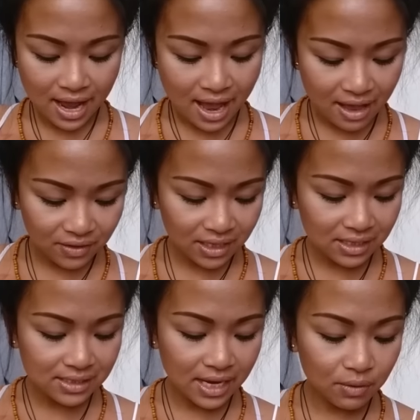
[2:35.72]
that I have
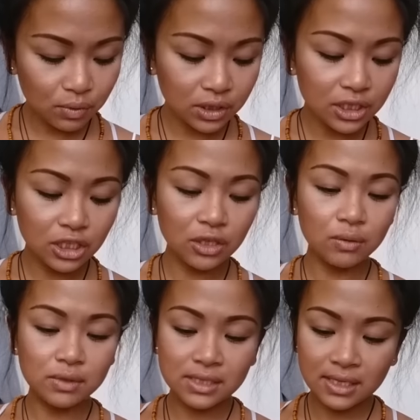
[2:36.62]
is a really
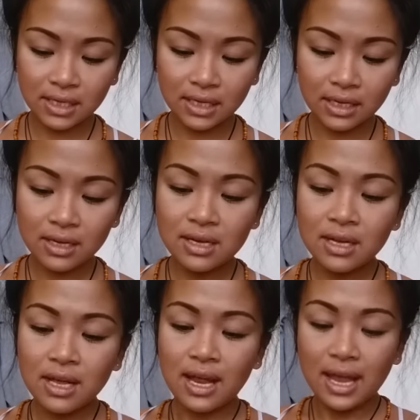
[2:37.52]
cute tee,
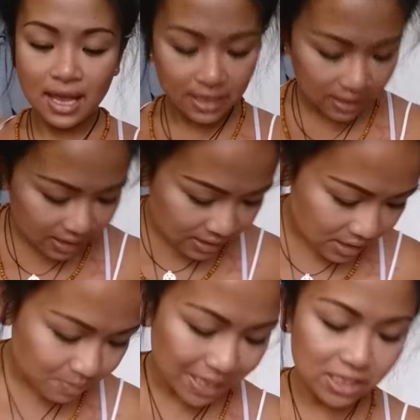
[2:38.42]
and this
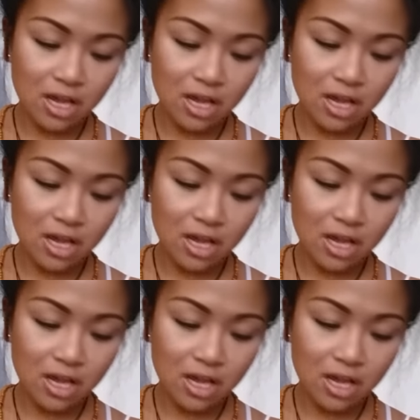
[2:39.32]
is by